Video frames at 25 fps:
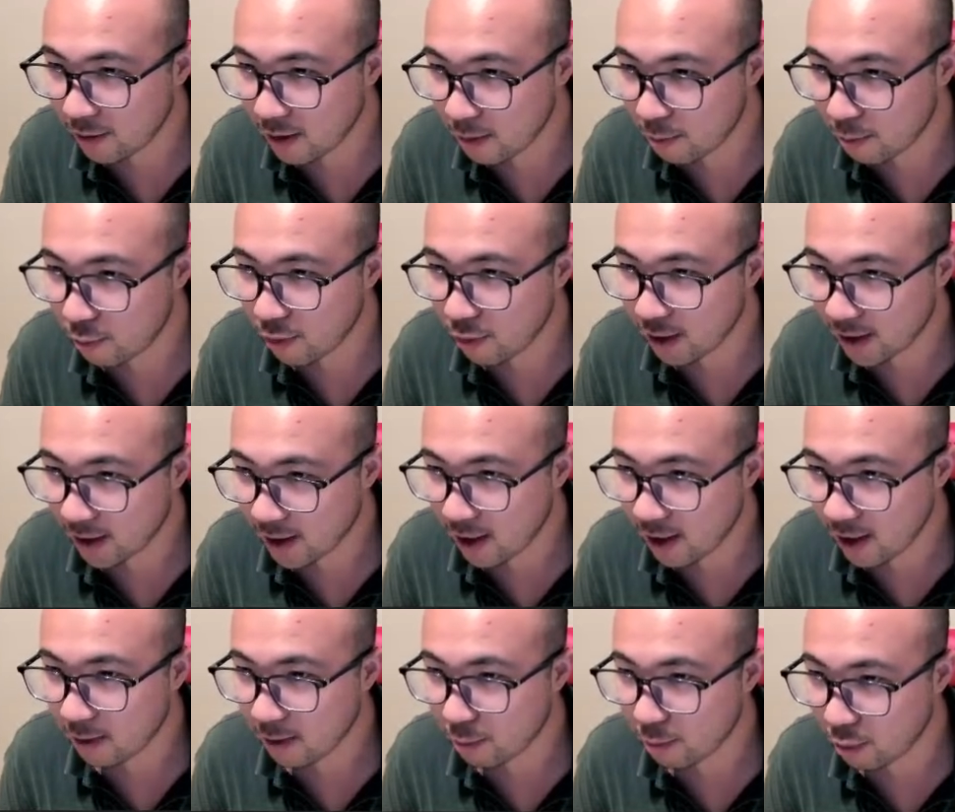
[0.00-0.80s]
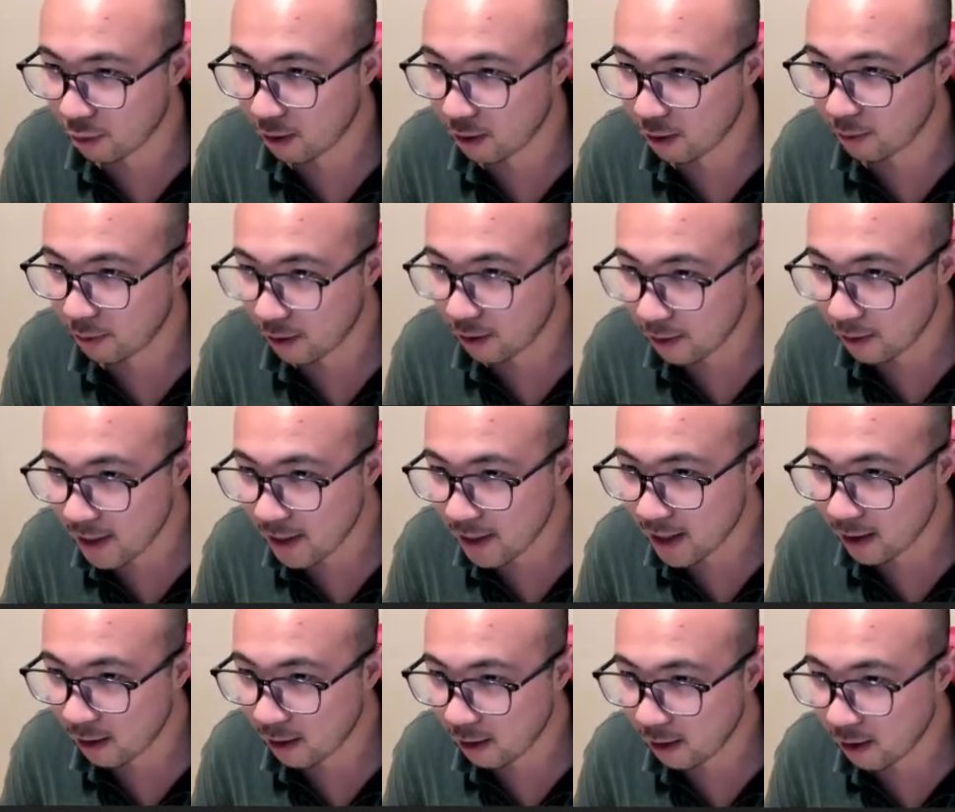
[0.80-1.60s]
then break down the problem
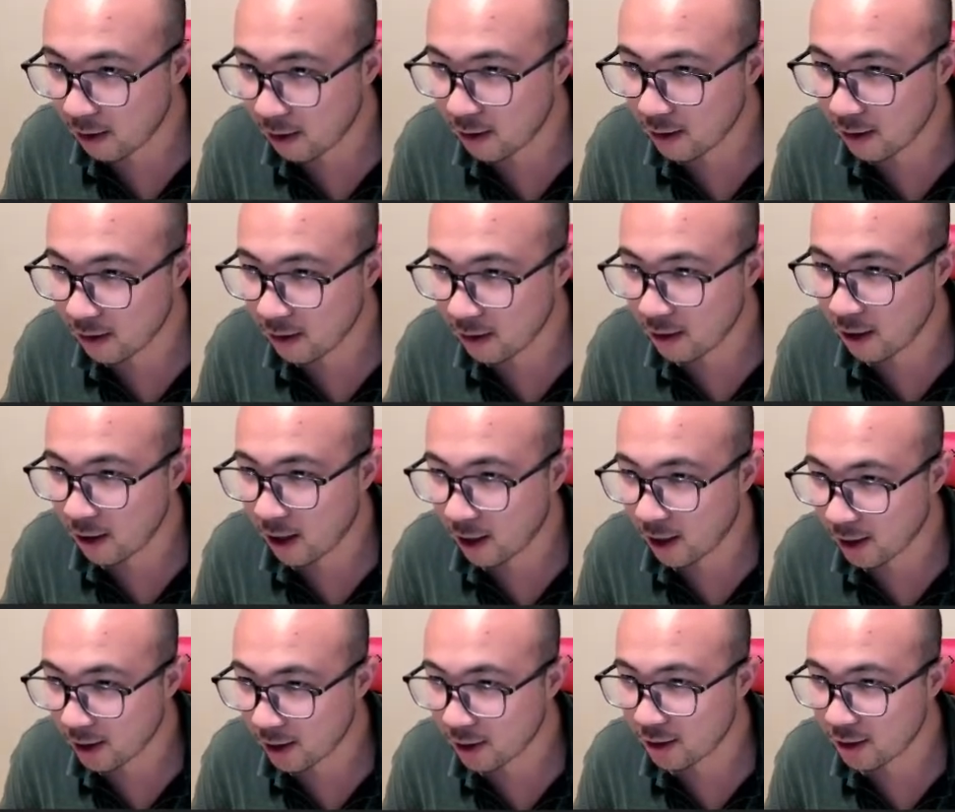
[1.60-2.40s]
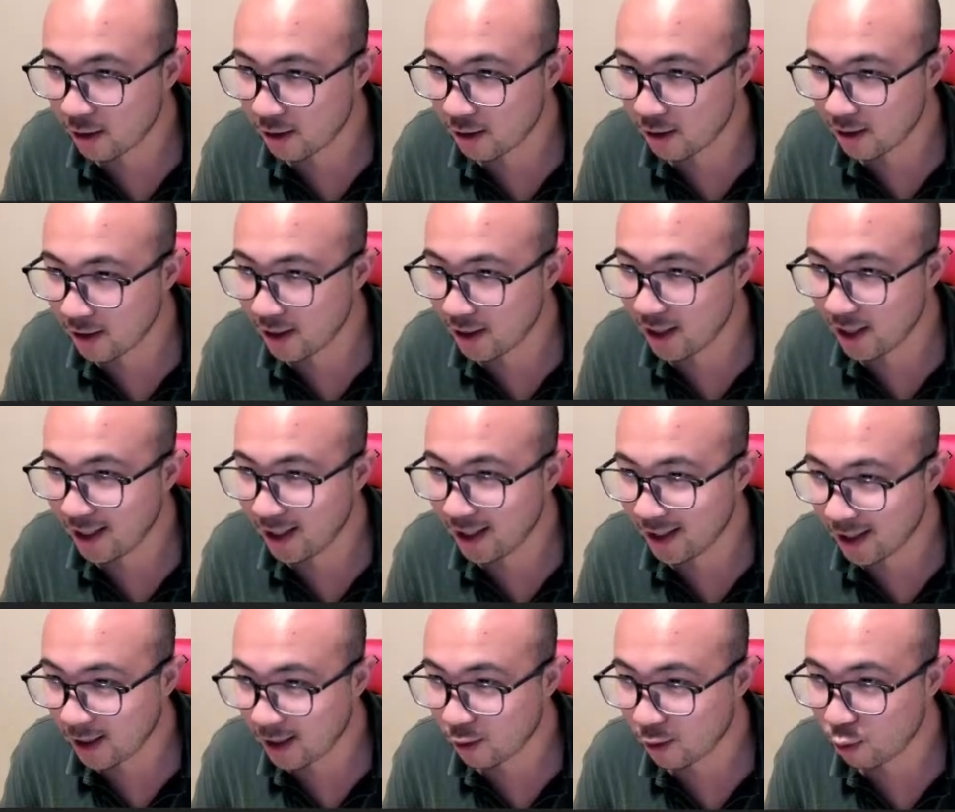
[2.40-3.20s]
and learn the knowledge
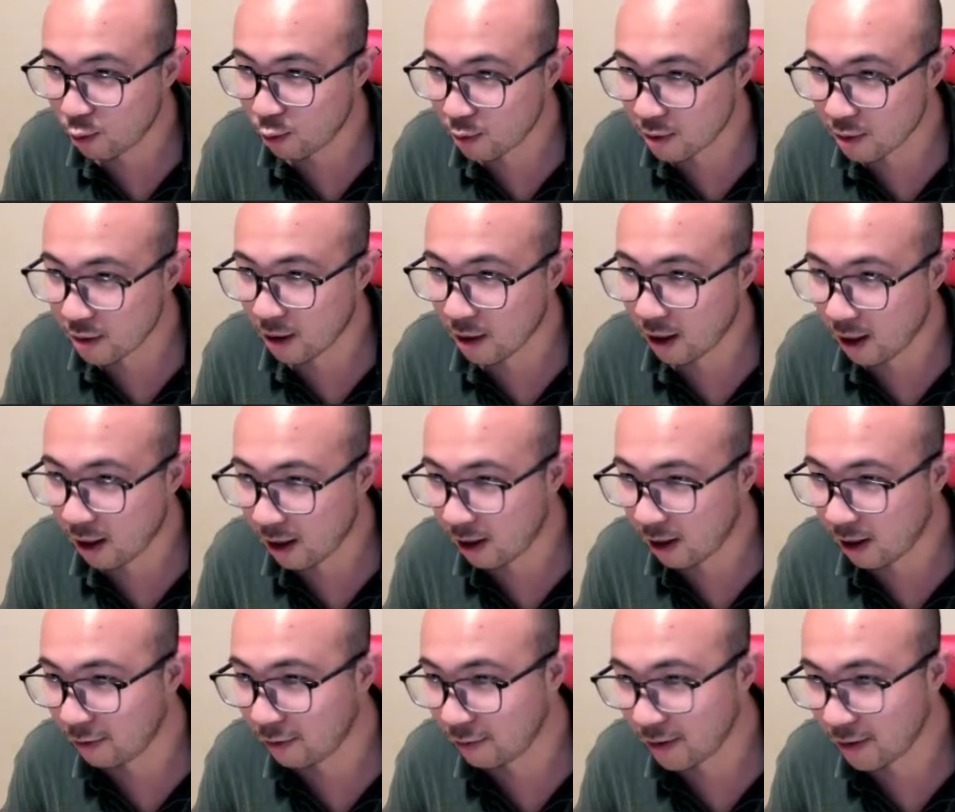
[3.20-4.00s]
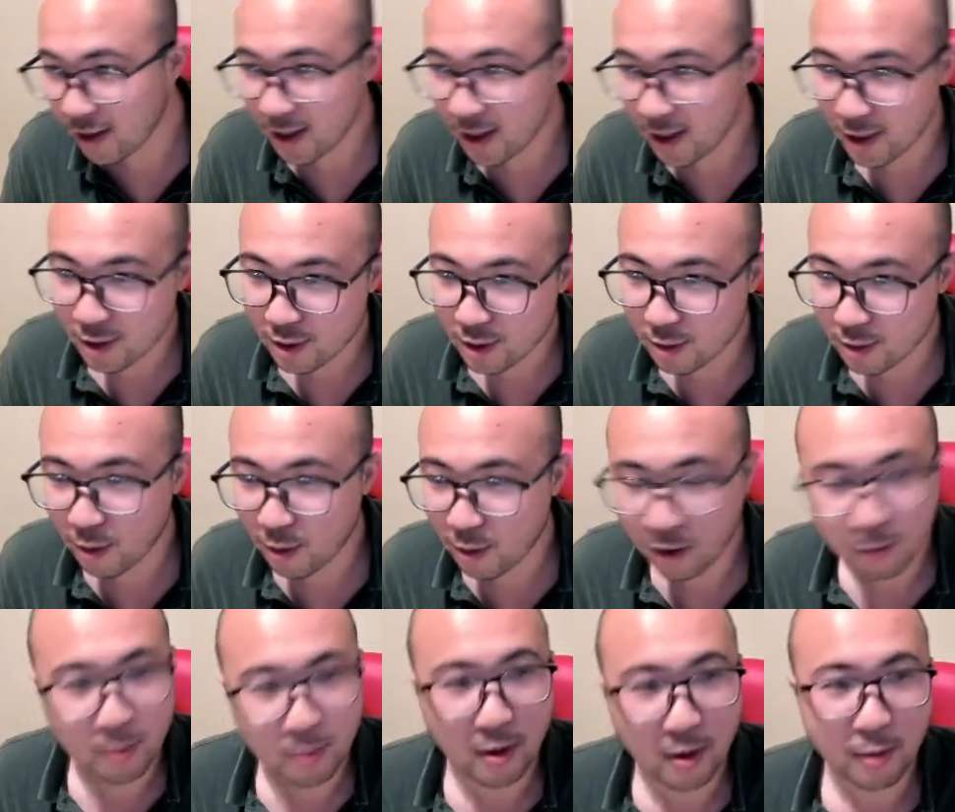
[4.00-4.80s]
needed to solve each
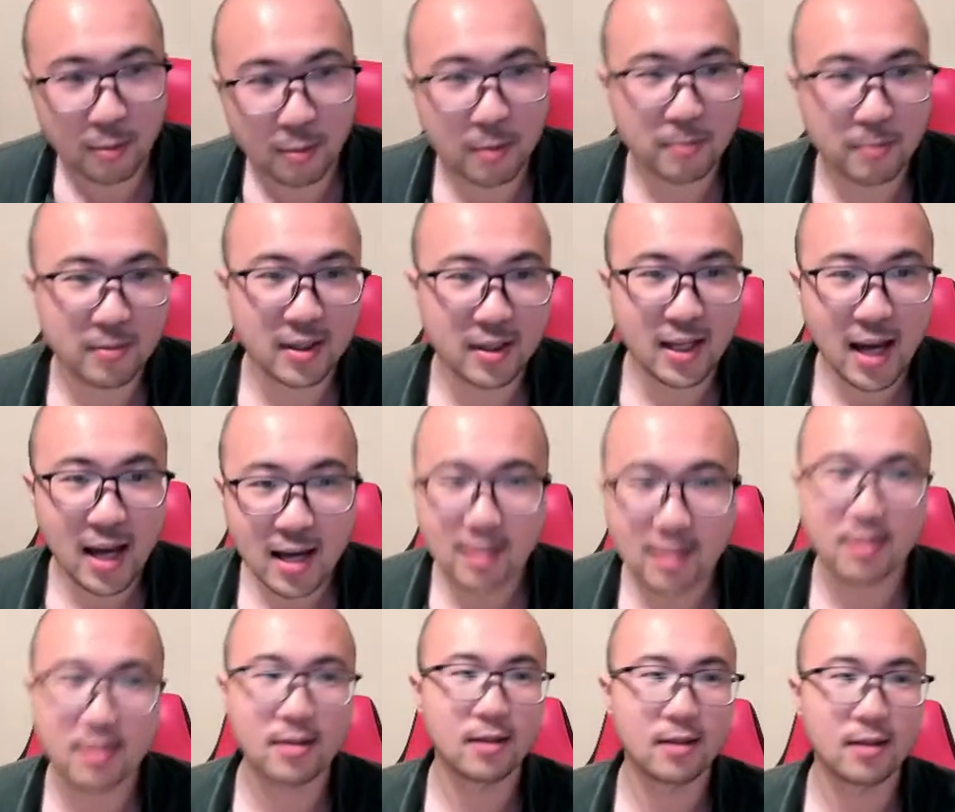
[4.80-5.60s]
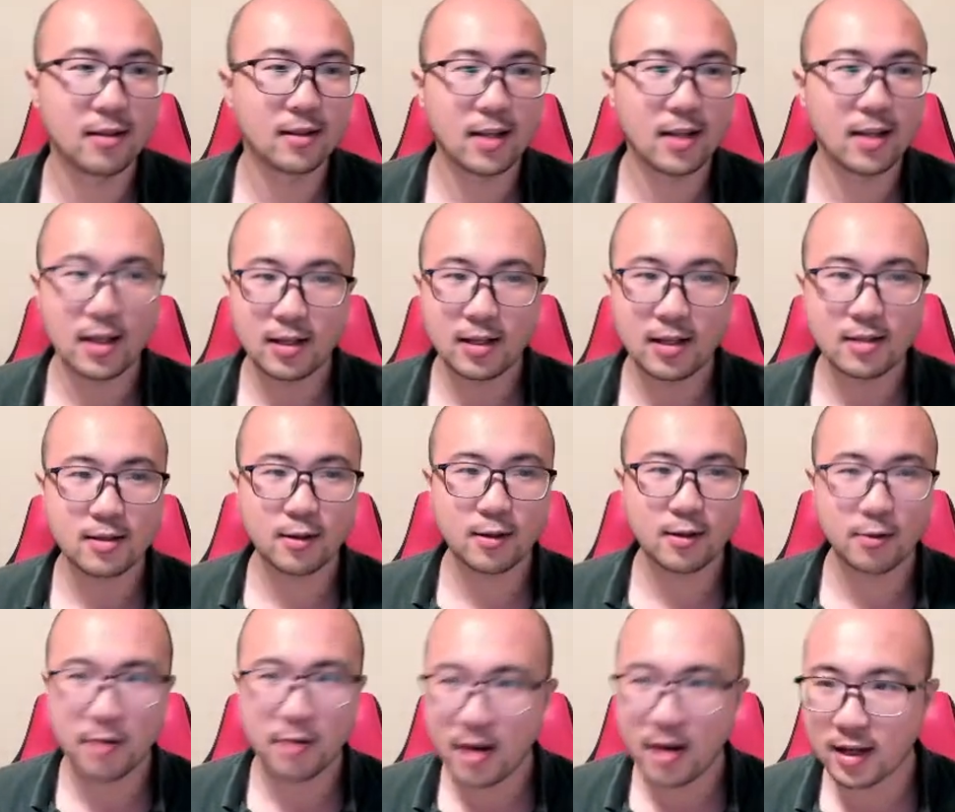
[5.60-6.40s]
smaller problem. Yes, that is
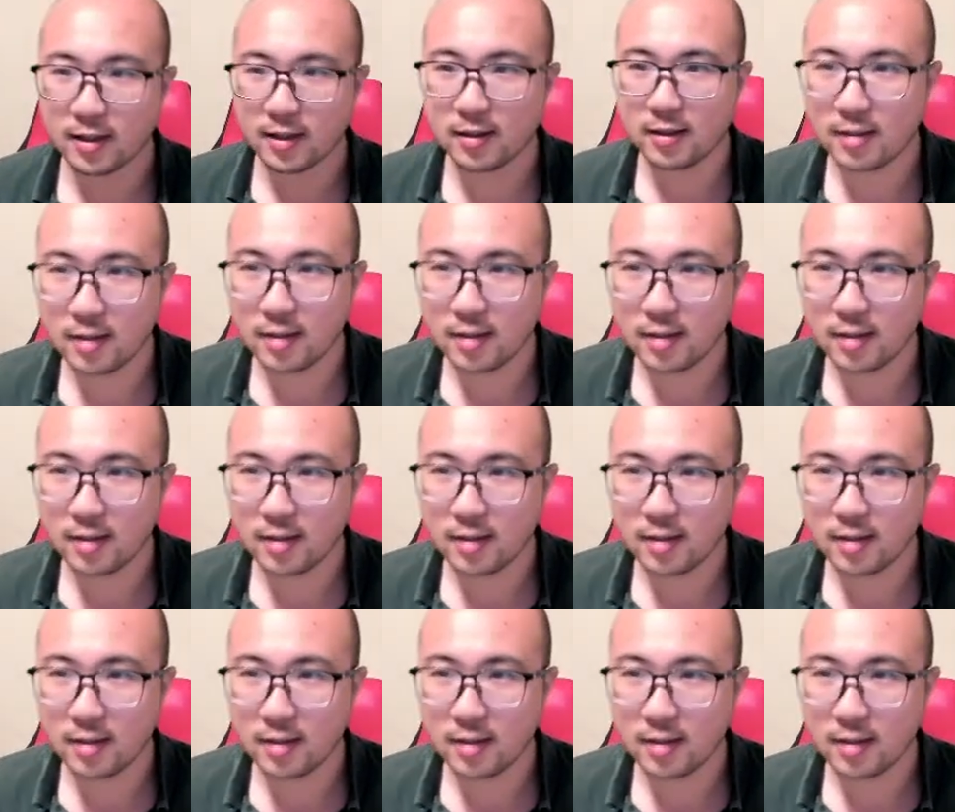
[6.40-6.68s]
correct.